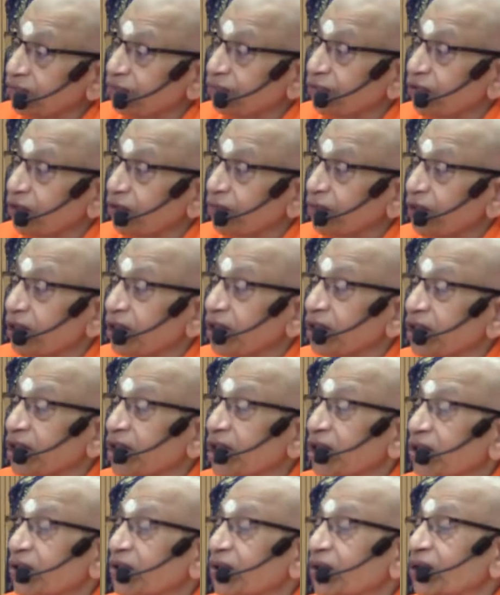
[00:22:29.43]
is impermanent,
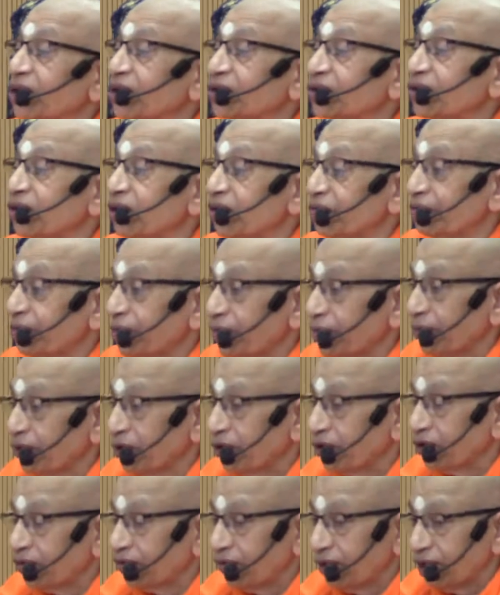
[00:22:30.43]
then alone is called
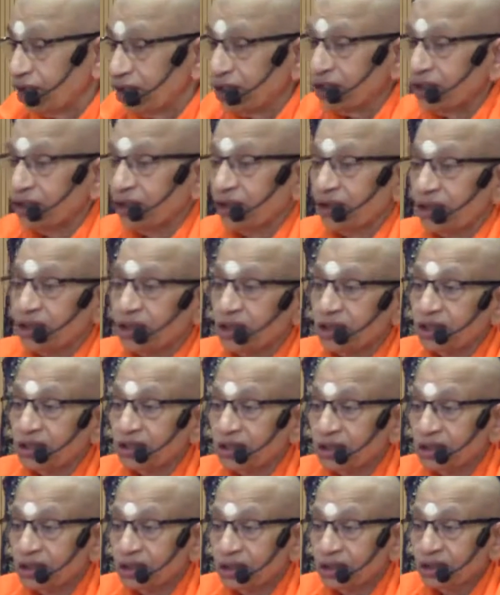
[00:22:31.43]
prama or valid
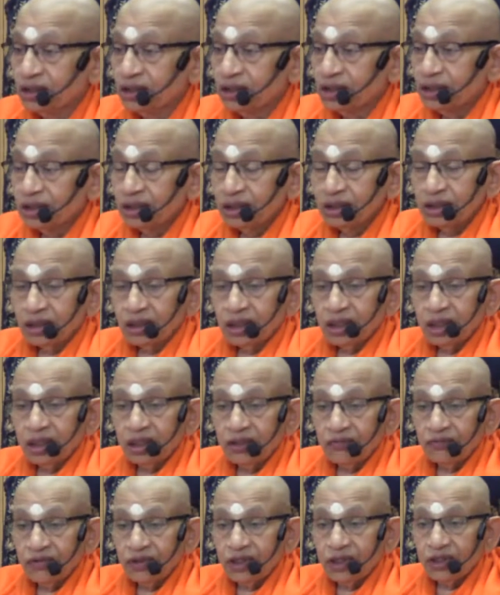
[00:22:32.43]
knowledge.
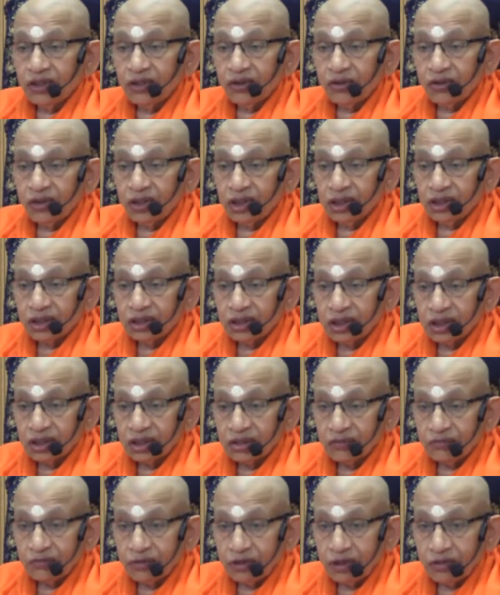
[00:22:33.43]
And when
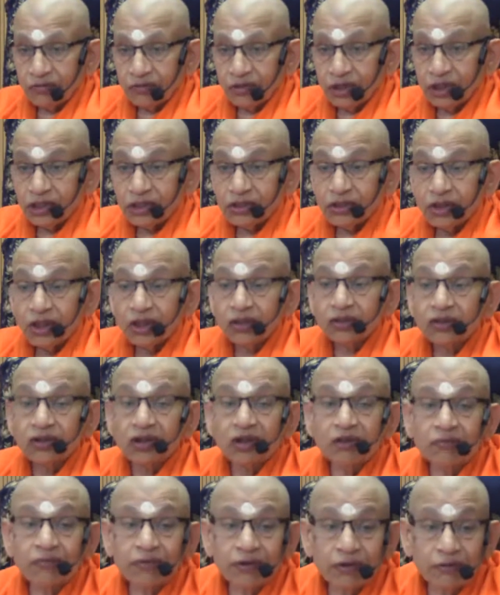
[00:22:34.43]
consciousness permanent is not
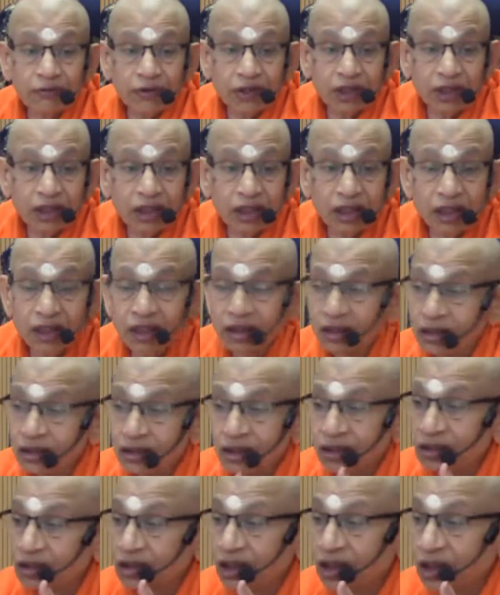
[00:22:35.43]
called prama,
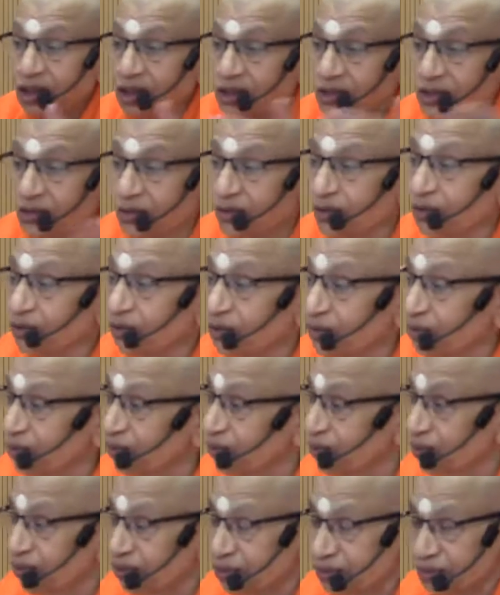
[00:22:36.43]
there is no
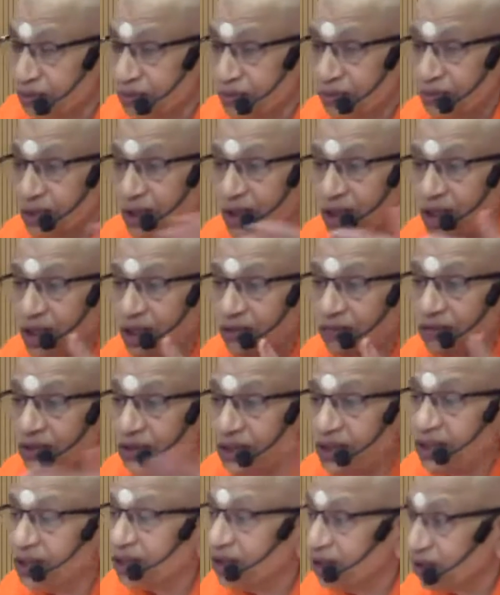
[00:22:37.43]
rule to arrive at
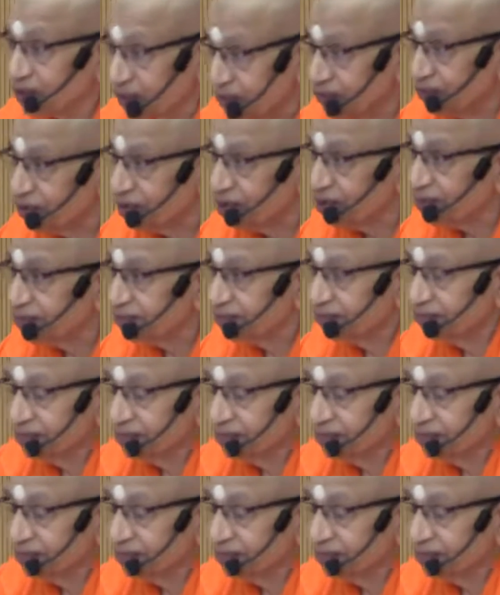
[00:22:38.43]
this conclusion.